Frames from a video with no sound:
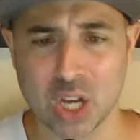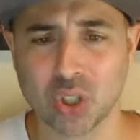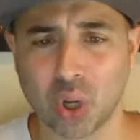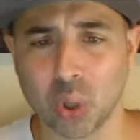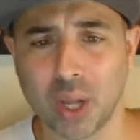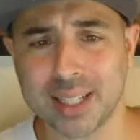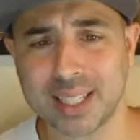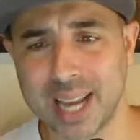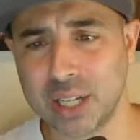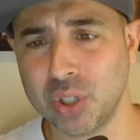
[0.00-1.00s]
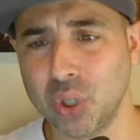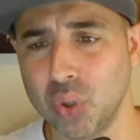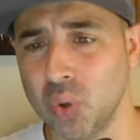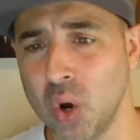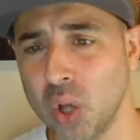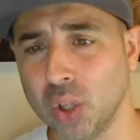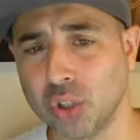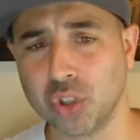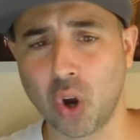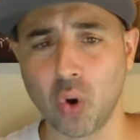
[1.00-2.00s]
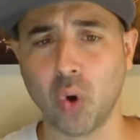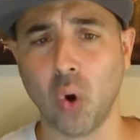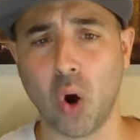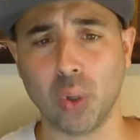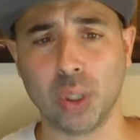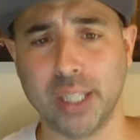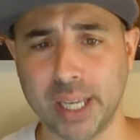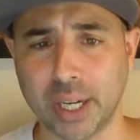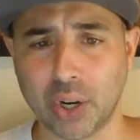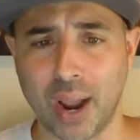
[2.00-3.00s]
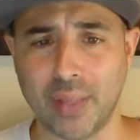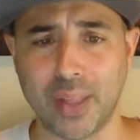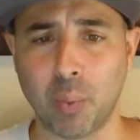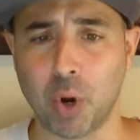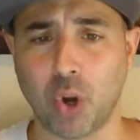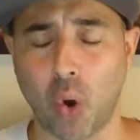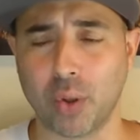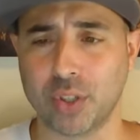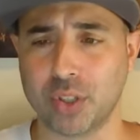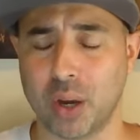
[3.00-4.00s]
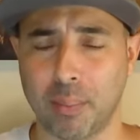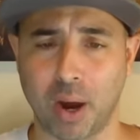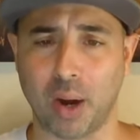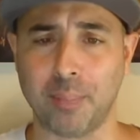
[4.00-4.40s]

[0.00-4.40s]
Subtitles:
So let's get to the so-called leader, and then we'll go to some